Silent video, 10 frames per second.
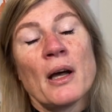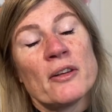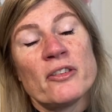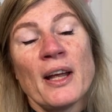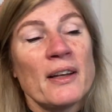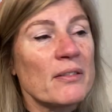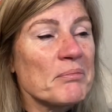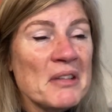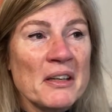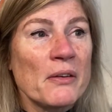I said,
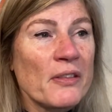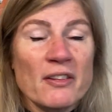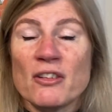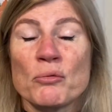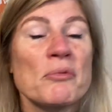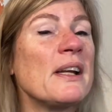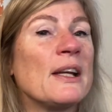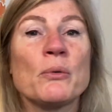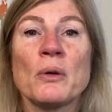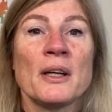you know, this is
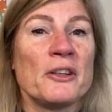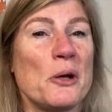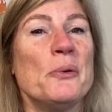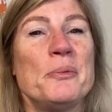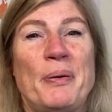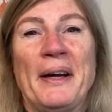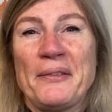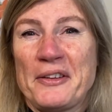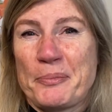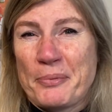really all I know
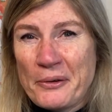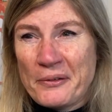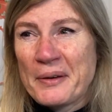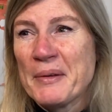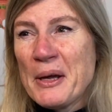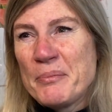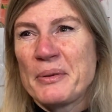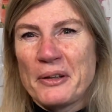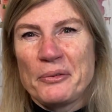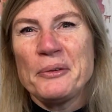about this program,
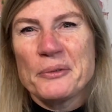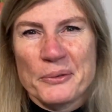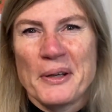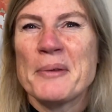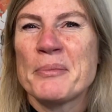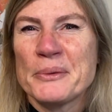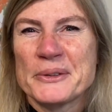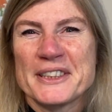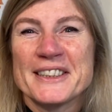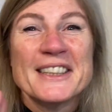but I thought it was quite
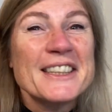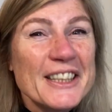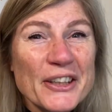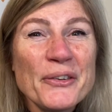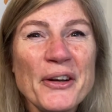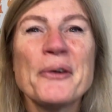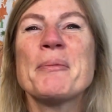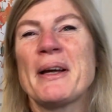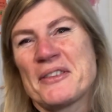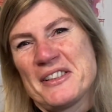important that you know
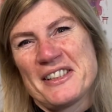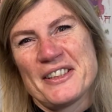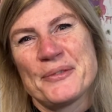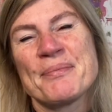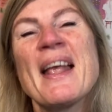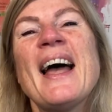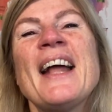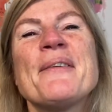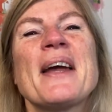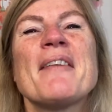about it too.
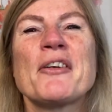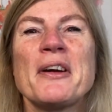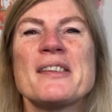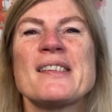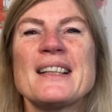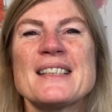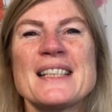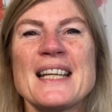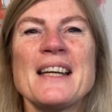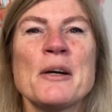Anyway, have a great
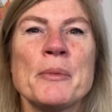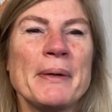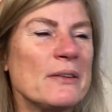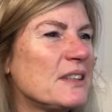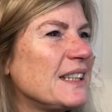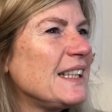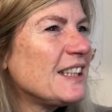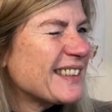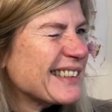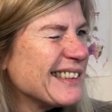Saturday. I'm about to
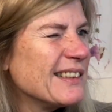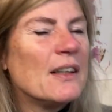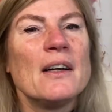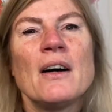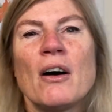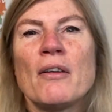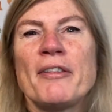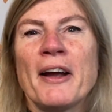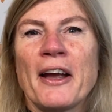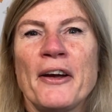teach. Off
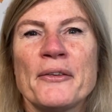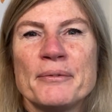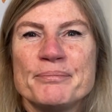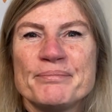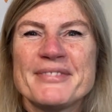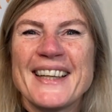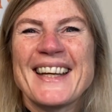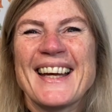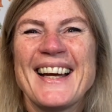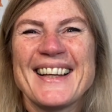I go. Take
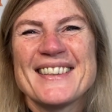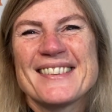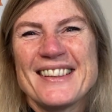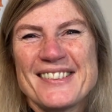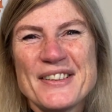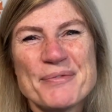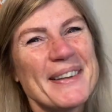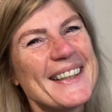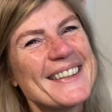care. See you soon. Bye.